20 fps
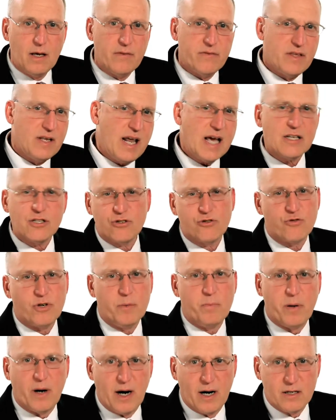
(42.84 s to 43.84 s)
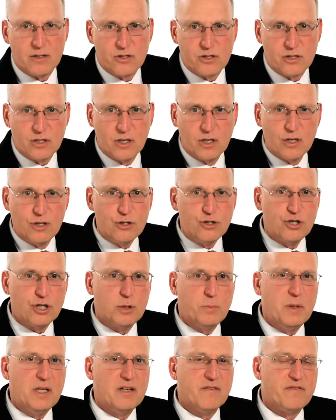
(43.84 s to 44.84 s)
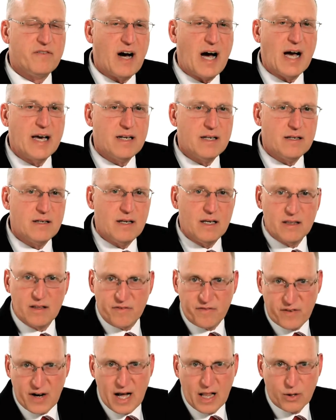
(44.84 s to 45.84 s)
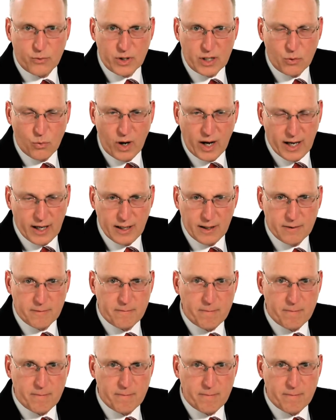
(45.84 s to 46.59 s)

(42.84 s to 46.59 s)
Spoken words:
The next three parts should be divided in the following way: